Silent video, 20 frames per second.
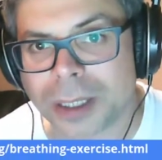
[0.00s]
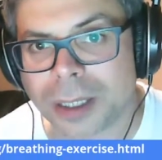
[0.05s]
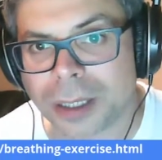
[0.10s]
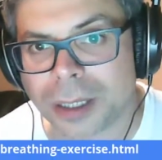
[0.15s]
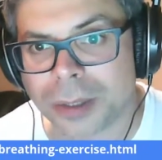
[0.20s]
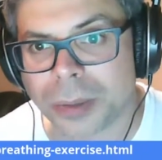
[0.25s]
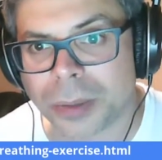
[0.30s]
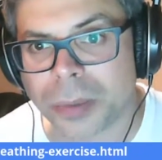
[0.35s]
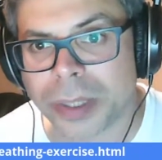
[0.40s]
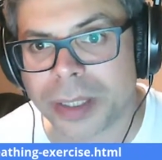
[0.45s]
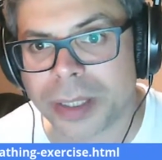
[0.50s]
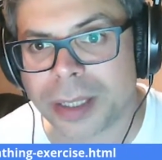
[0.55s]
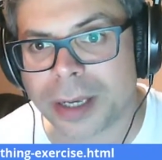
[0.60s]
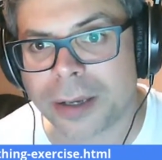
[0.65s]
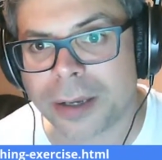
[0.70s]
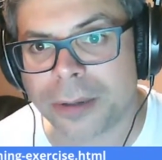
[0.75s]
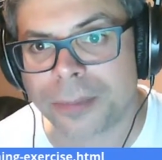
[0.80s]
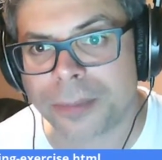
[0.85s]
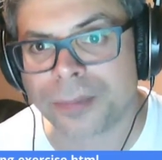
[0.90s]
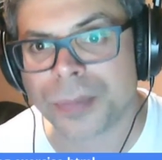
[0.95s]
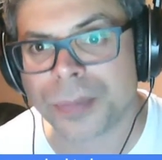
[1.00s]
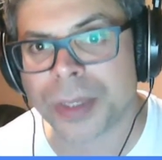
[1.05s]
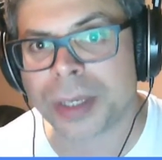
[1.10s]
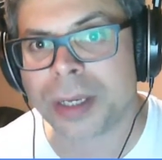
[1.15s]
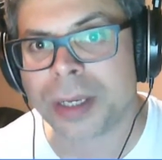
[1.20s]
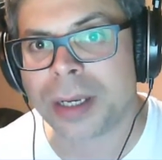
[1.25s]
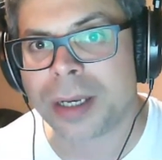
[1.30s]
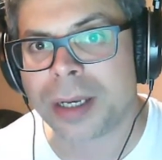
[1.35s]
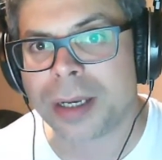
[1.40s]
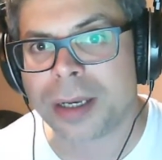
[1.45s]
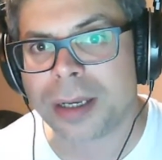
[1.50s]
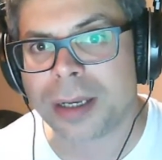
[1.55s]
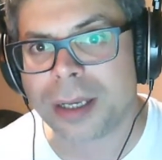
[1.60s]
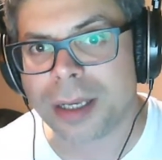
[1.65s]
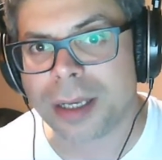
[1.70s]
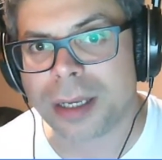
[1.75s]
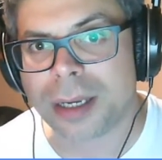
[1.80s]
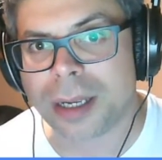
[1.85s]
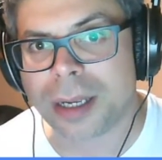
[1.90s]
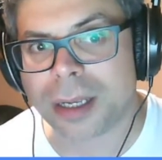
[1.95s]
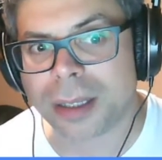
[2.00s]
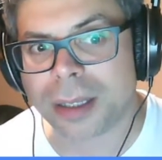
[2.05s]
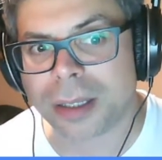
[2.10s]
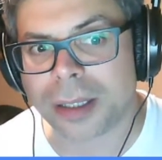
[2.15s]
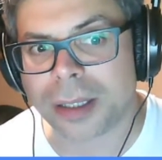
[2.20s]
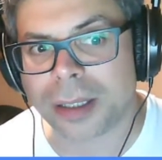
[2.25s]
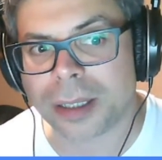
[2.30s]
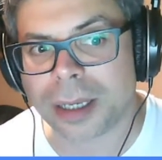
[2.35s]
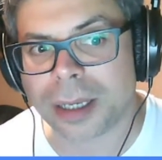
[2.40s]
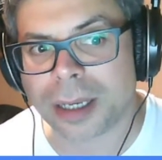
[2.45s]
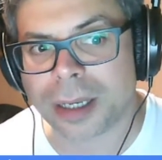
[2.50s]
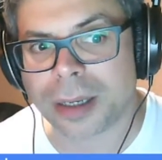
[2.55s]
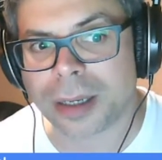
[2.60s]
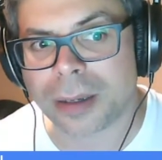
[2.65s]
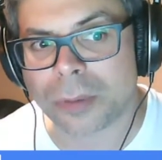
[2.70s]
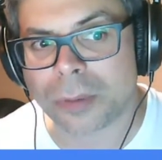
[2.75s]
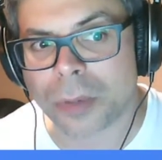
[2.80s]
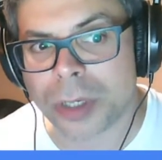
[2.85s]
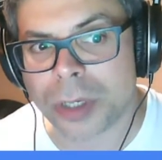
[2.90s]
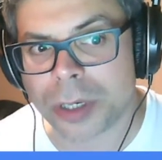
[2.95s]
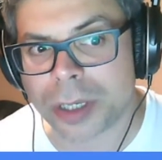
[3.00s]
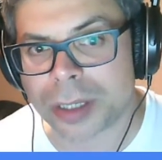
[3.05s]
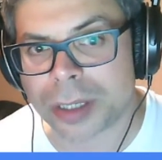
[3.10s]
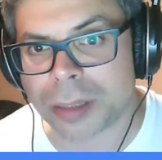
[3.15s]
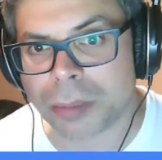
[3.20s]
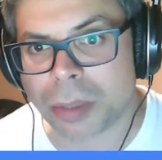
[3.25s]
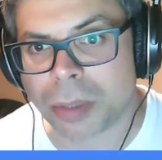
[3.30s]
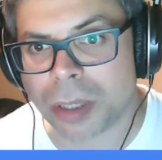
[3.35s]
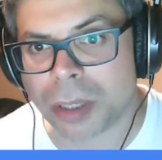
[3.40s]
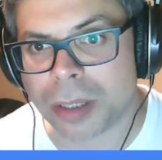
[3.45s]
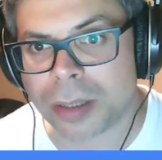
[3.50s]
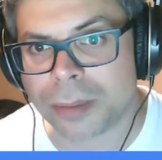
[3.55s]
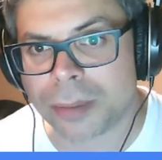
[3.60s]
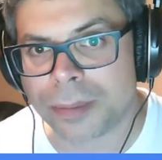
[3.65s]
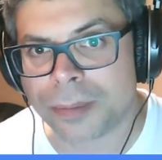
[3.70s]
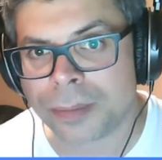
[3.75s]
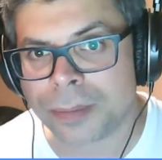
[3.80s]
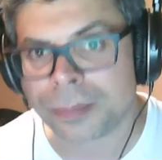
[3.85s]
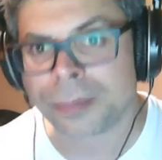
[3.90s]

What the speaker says: on the way down, inhaling when you're at the bottom,